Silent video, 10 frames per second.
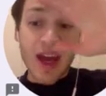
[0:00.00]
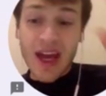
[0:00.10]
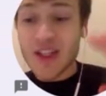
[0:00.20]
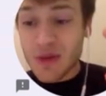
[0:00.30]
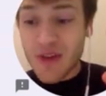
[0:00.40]

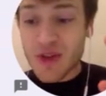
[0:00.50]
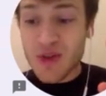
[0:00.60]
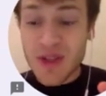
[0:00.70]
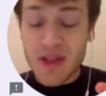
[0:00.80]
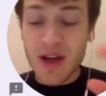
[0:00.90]
As you revise
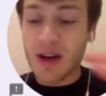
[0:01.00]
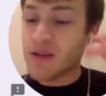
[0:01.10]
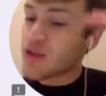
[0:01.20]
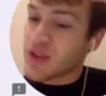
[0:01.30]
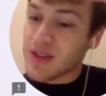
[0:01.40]
your
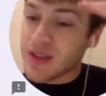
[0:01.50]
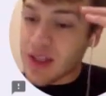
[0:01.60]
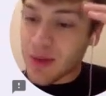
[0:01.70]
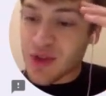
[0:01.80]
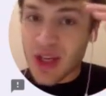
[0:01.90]
CER,
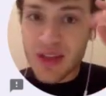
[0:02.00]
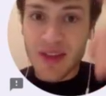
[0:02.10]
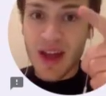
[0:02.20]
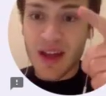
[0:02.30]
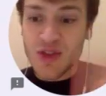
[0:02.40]
just double check
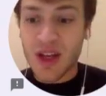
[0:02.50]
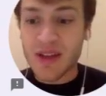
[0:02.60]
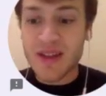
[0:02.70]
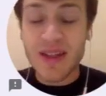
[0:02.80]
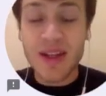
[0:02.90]
that
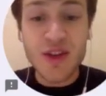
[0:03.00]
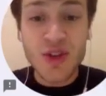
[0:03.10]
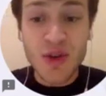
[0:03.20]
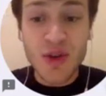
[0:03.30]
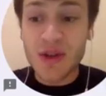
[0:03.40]
checklist that I
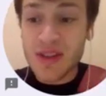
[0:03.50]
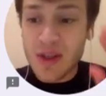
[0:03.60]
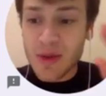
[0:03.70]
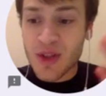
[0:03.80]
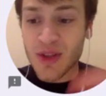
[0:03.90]
showed you,
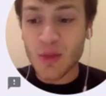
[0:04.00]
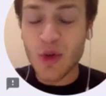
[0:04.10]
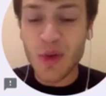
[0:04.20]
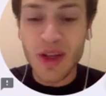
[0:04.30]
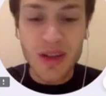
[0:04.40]
double check the
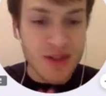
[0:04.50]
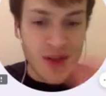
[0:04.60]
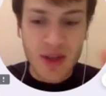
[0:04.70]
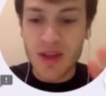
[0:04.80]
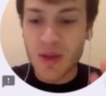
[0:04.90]
rubric
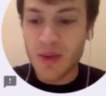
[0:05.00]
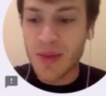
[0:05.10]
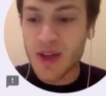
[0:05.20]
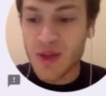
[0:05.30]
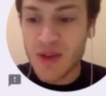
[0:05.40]
so that you
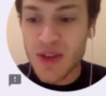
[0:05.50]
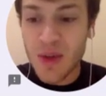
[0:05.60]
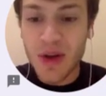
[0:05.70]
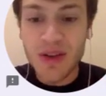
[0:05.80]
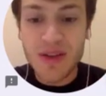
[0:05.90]
make sure that
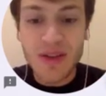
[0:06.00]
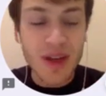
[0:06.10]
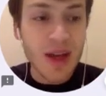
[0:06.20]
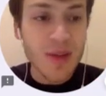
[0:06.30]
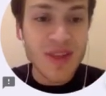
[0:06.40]
you are
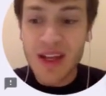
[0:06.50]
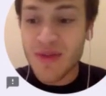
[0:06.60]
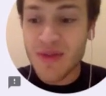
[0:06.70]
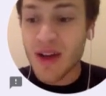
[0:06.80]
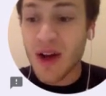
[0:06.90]

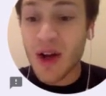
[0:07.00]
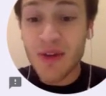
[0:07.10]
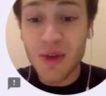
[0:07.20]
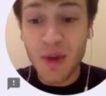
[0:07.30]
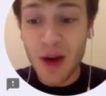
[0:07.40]
satisfying all
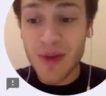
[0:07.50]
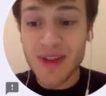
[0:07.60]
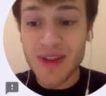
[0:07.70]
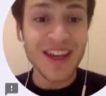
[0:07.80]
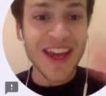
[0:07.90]
of the
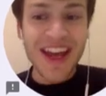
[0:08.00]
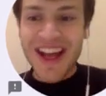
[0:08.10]
requirements.